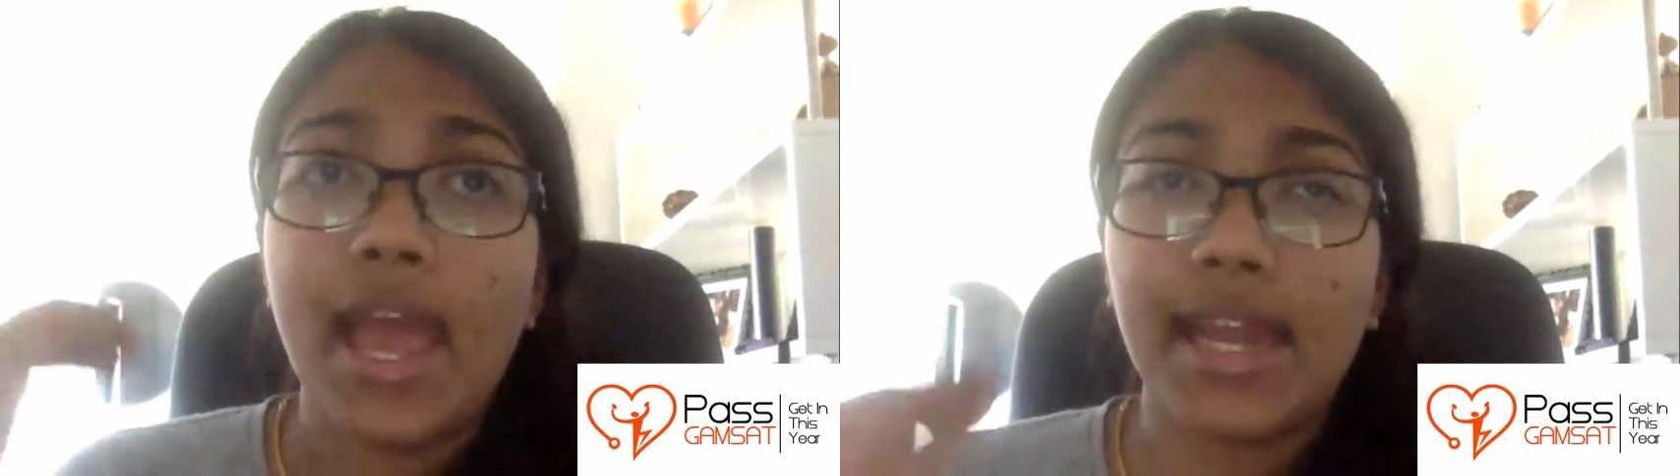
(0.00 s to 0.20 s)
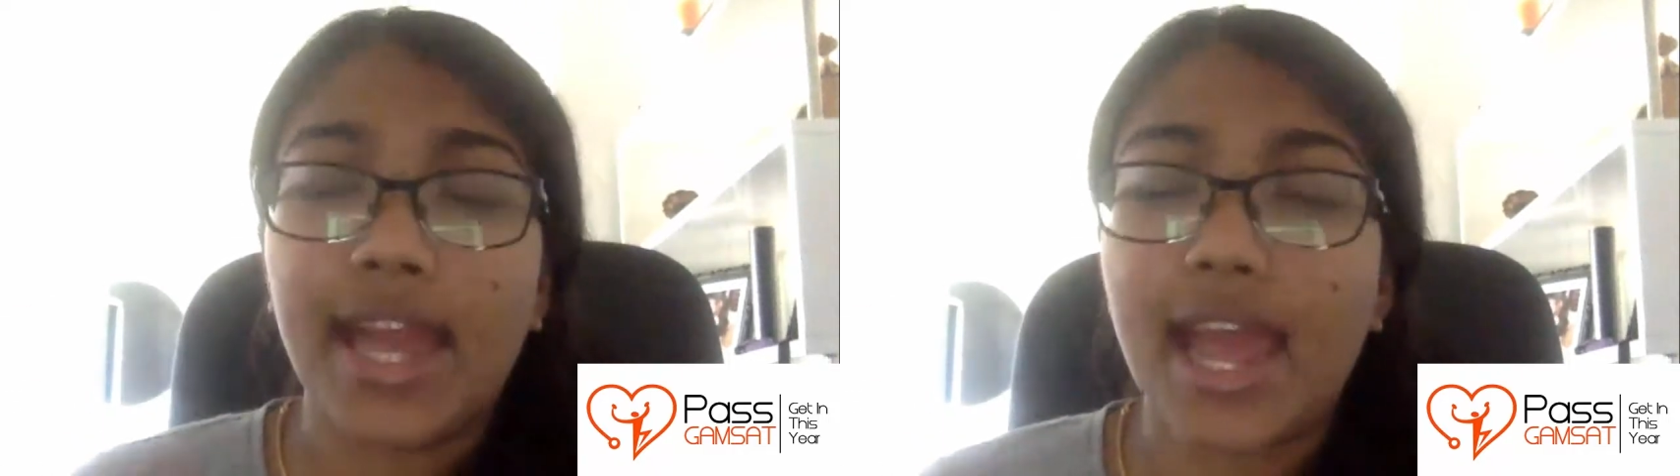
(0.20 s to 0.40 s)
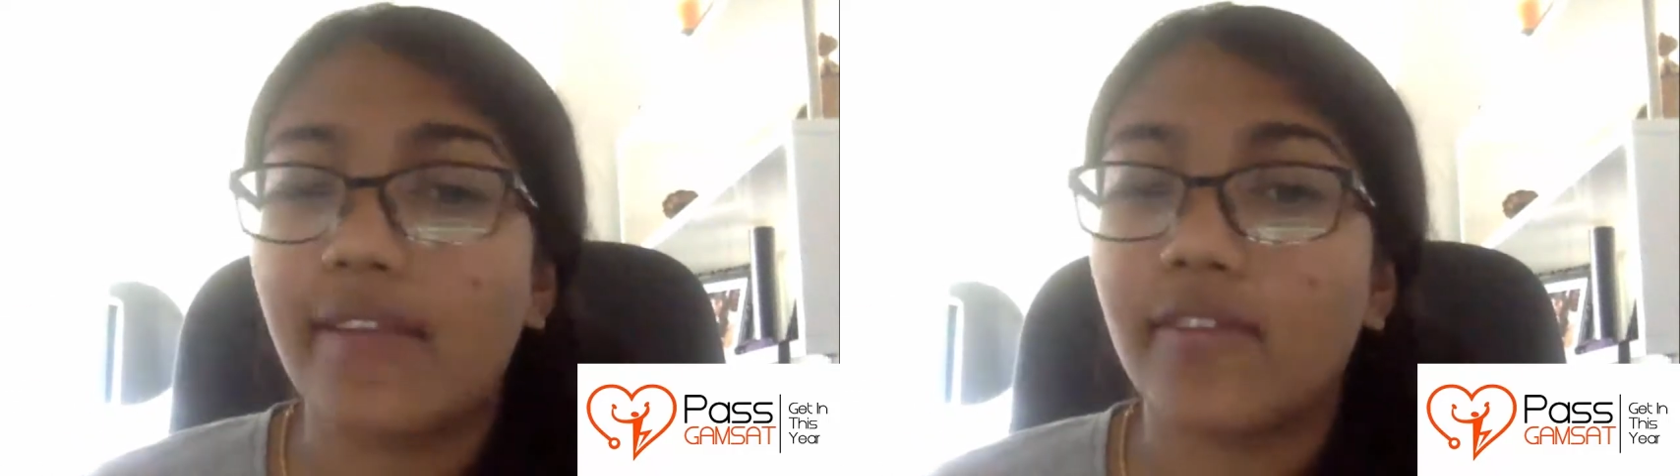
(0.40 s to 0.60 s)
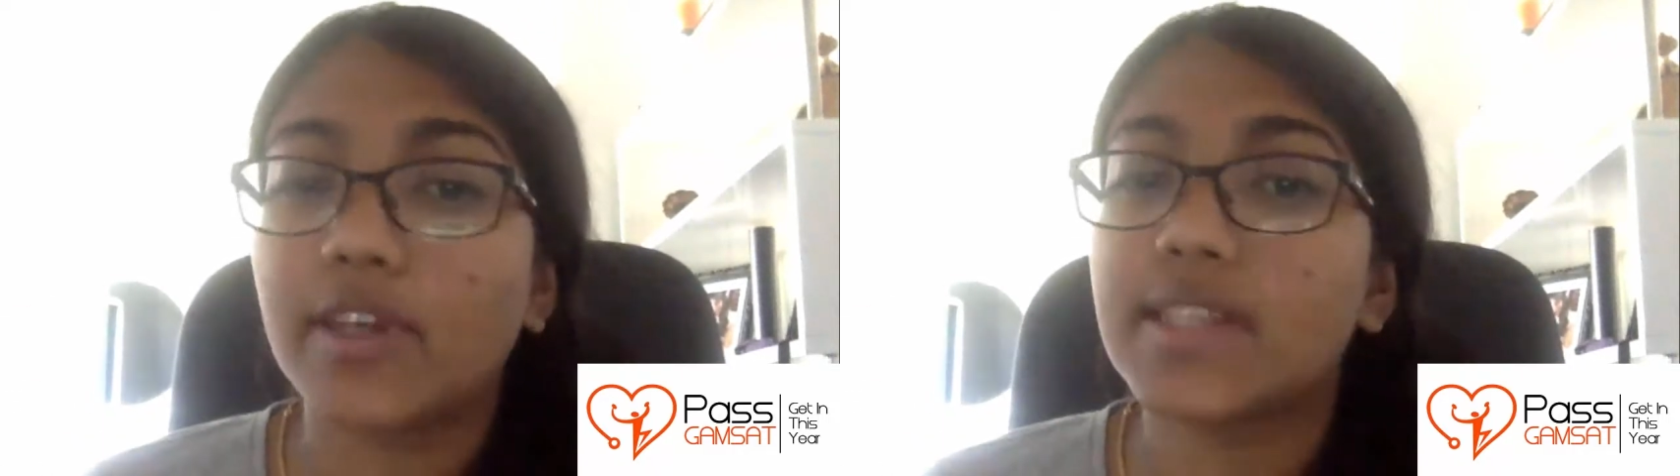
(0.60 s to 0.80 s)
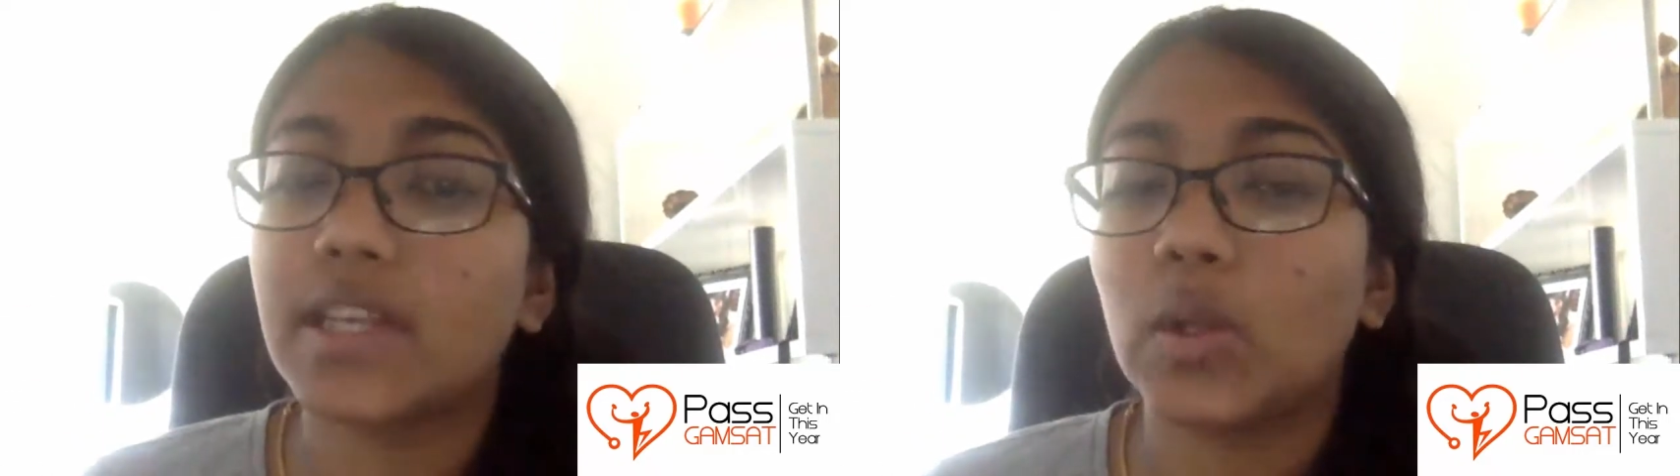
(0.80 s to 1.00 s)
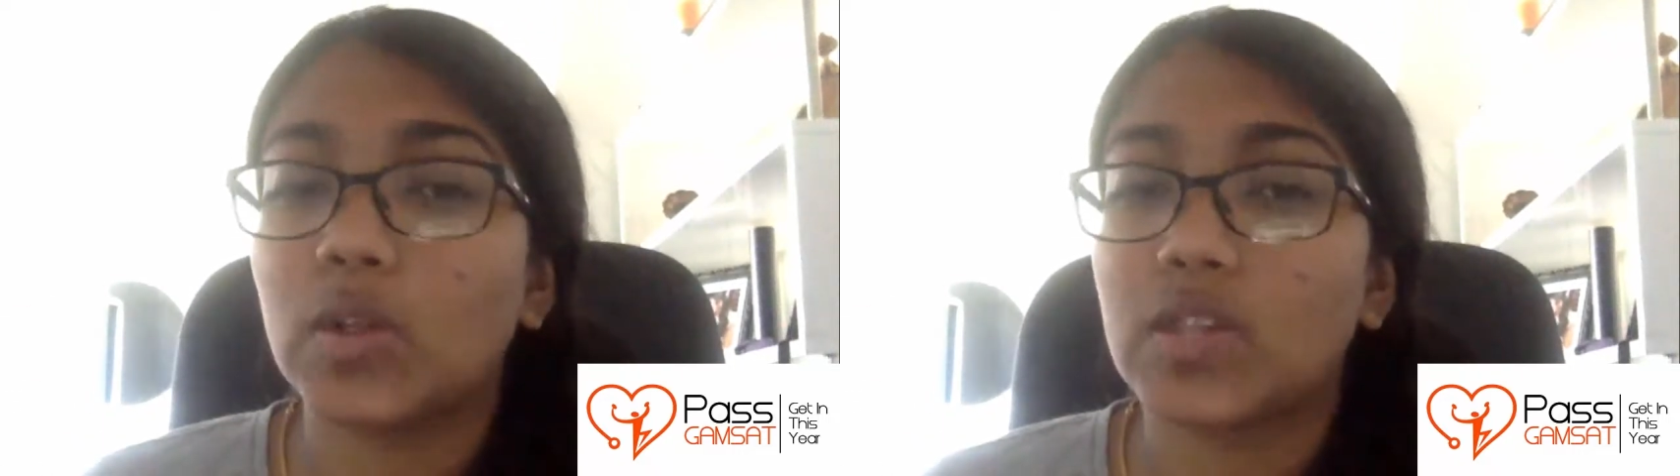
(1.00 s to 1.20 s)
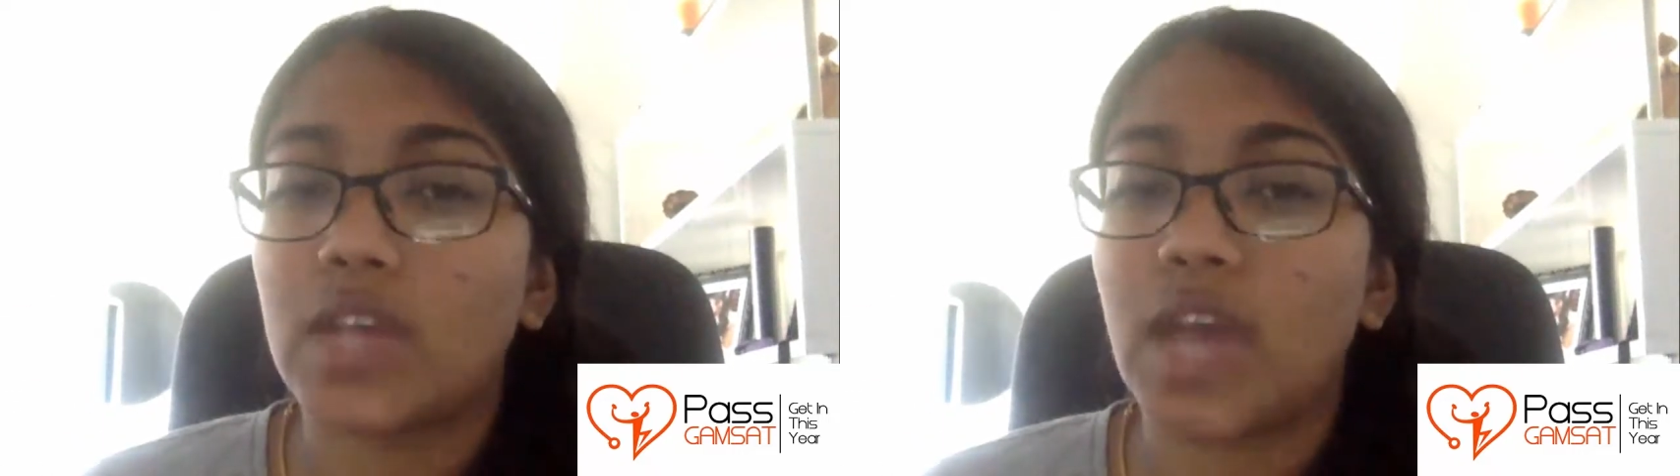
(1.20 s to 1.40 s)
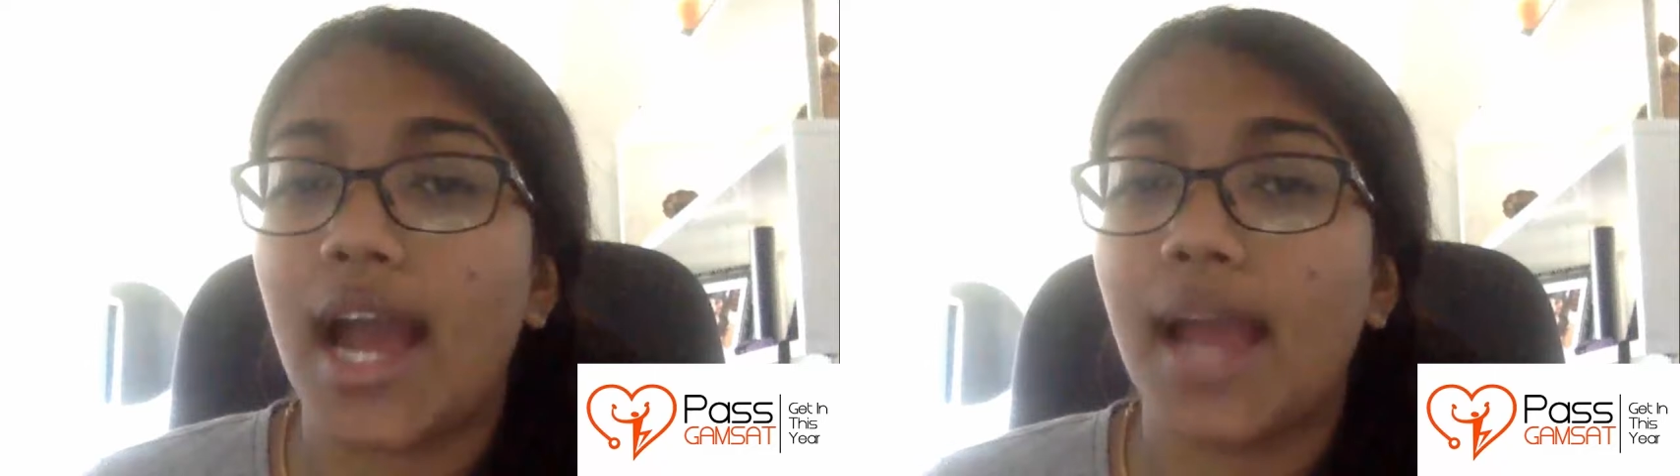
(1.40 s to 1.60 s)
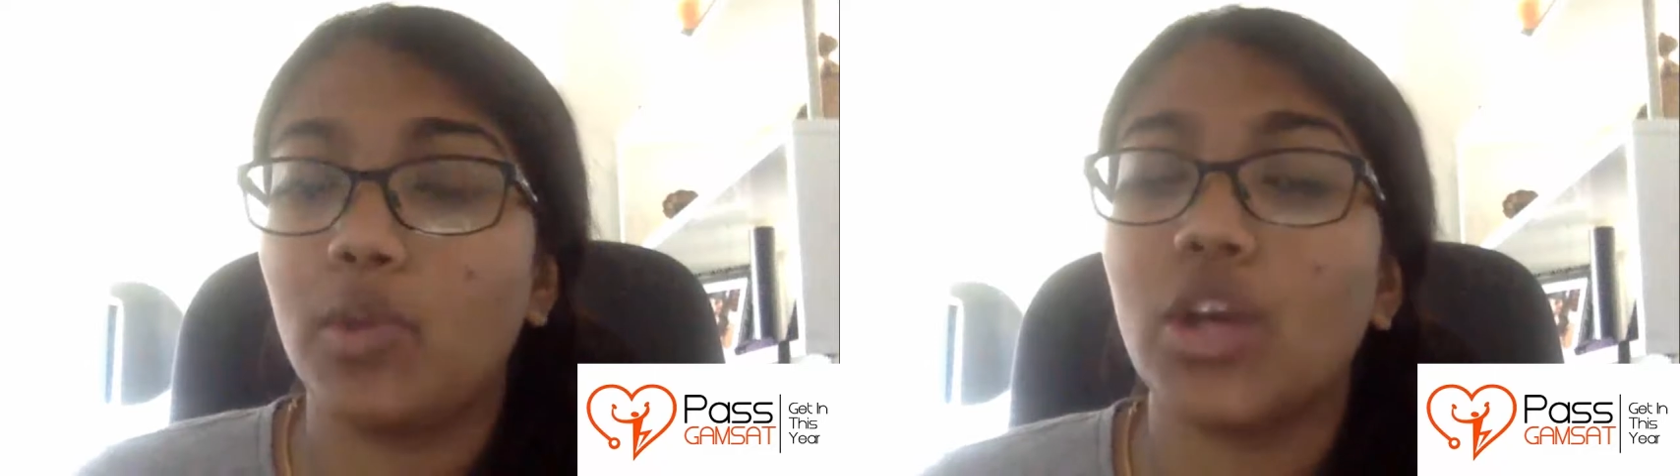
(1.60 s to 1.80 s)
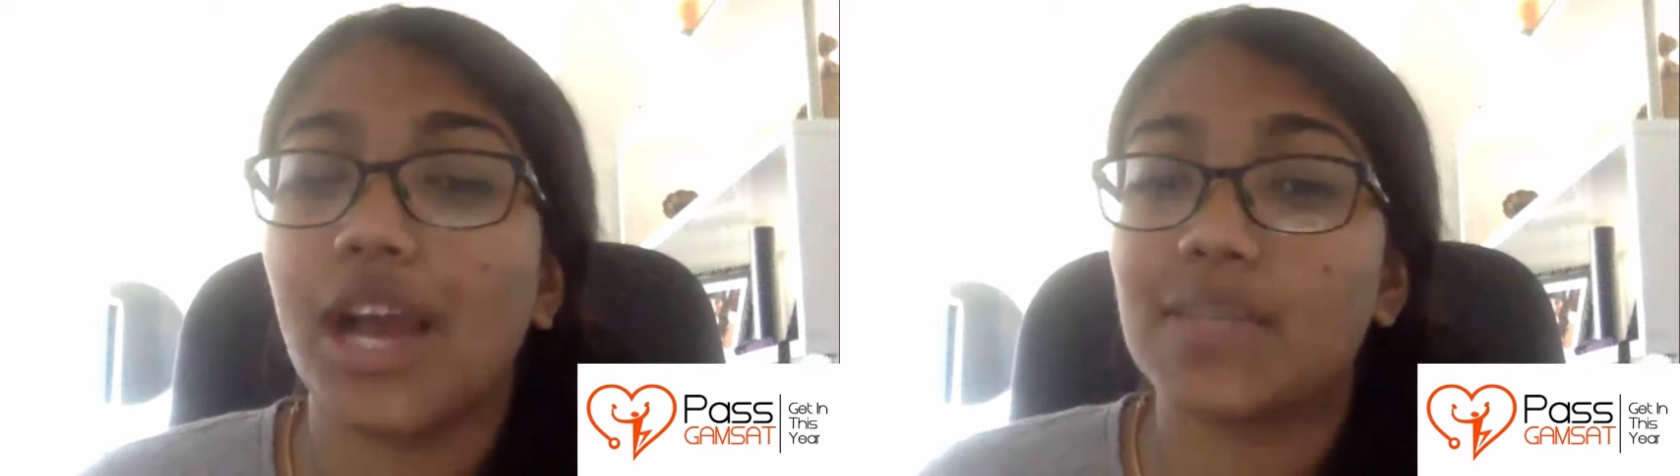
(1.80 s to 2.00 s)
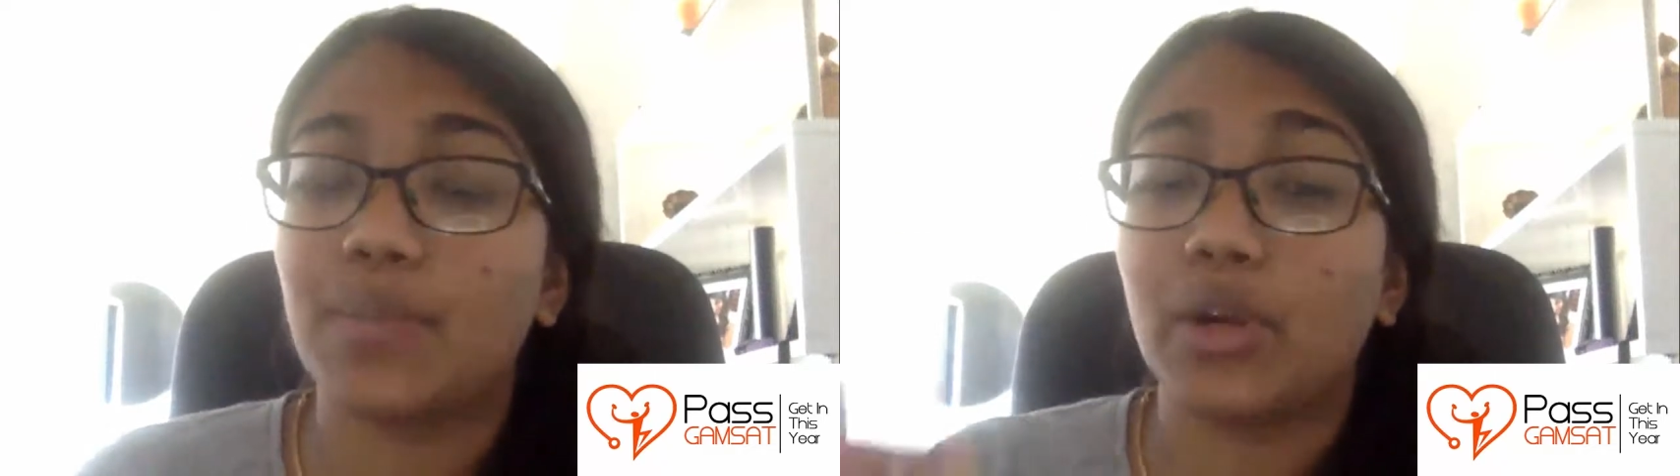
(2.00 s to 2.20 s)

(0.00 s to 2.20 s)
and every single time you guys